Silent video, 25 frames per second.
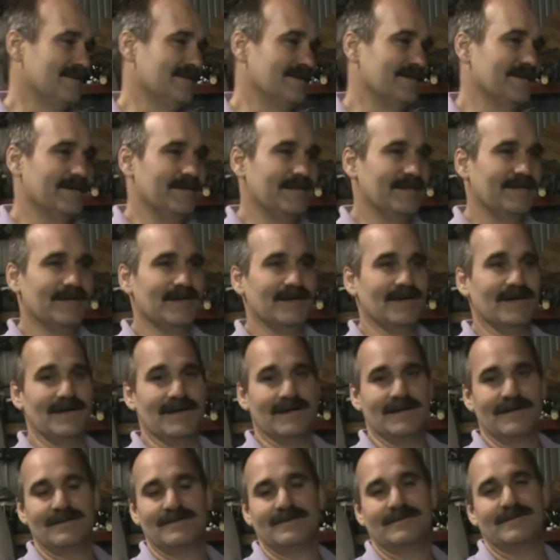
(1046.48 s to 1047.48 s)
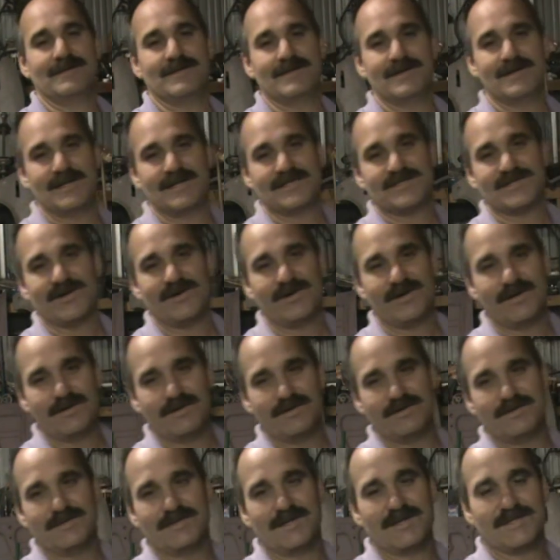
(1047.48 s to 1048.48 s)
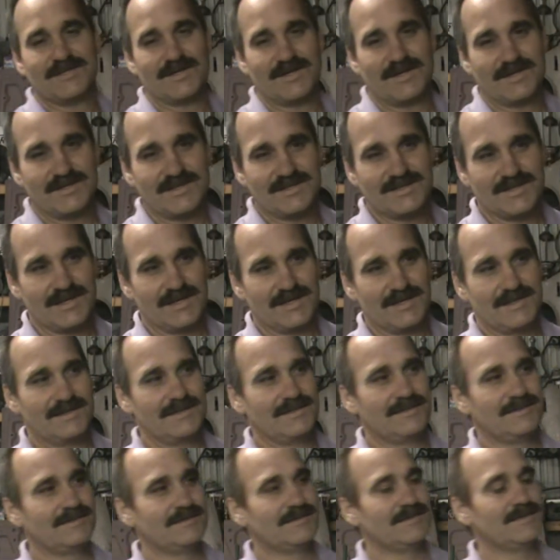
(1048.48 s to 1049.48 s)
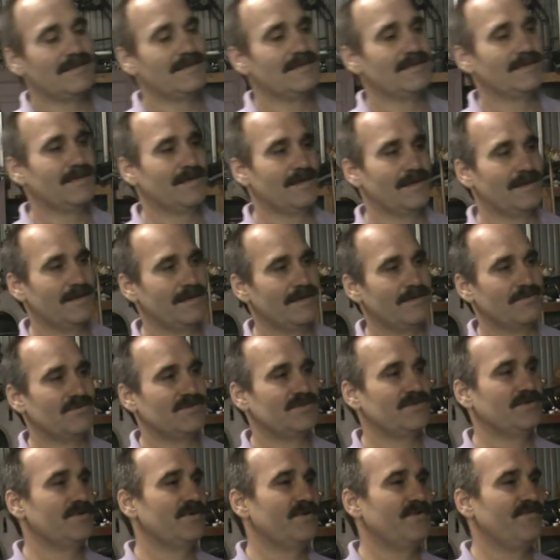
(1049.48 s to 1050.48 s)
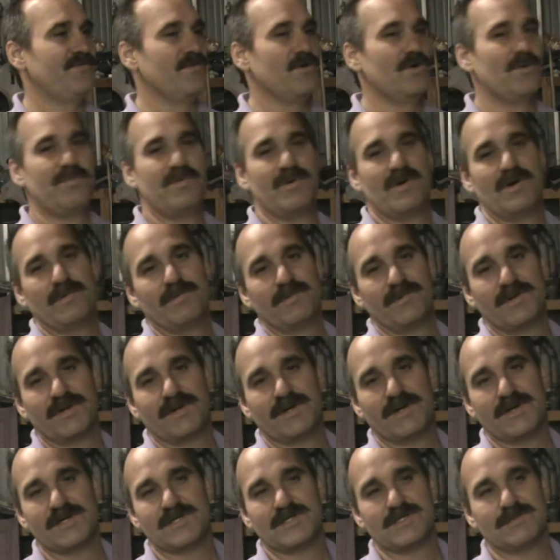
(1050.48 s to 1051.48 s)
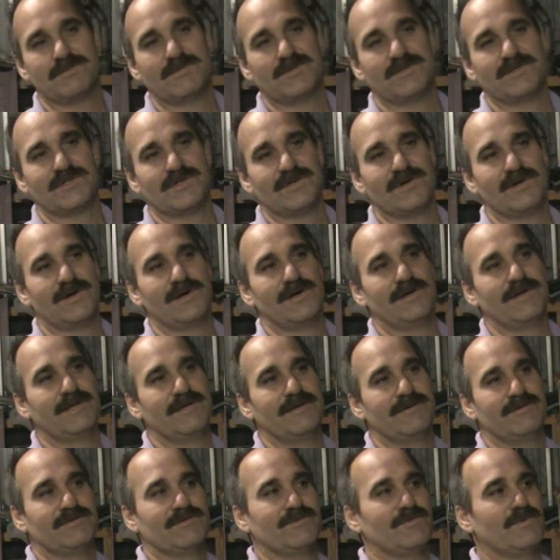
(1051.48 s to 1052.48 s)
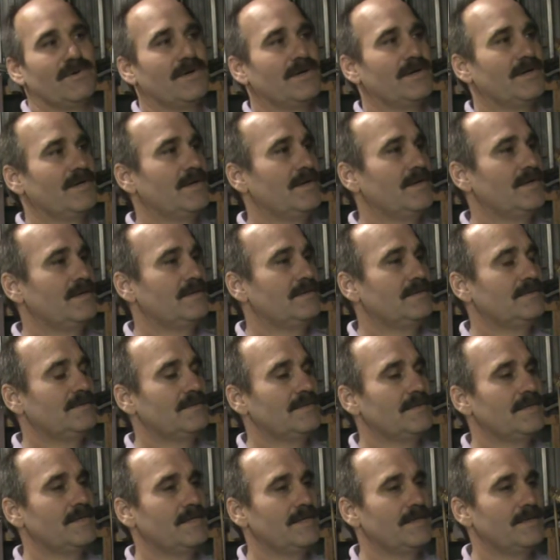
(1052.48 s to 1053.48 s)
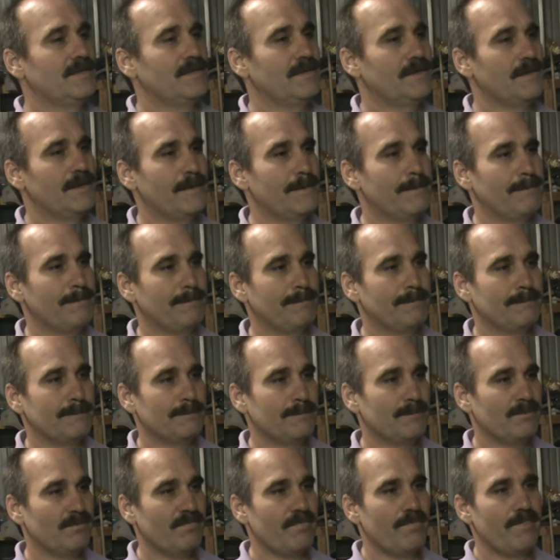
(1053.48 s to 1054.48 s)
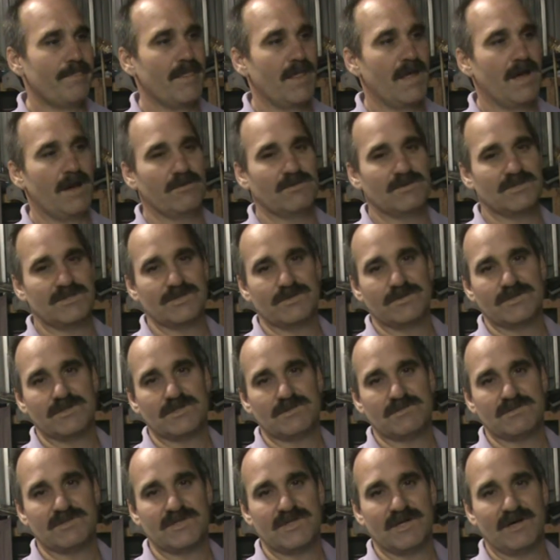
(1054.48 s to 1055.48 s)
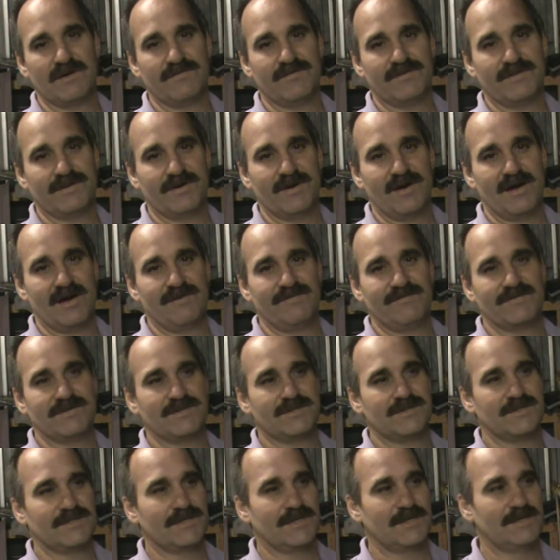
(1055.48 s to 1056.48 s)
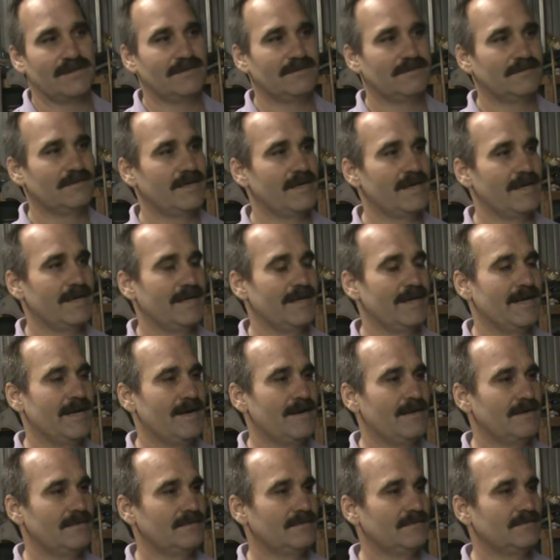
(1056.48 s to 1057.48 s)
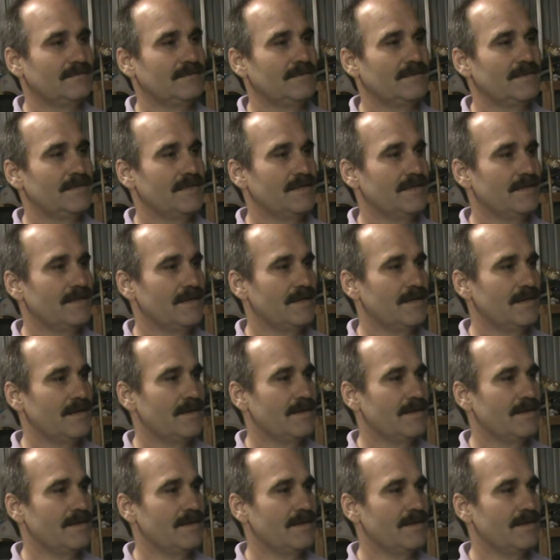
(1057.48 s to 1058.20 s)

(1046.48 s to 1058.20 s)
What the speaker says: And that's all he said. And he was doing a fuel pump on a customer's car that he was working on, and I was doing some stuff in the office, hanging out, and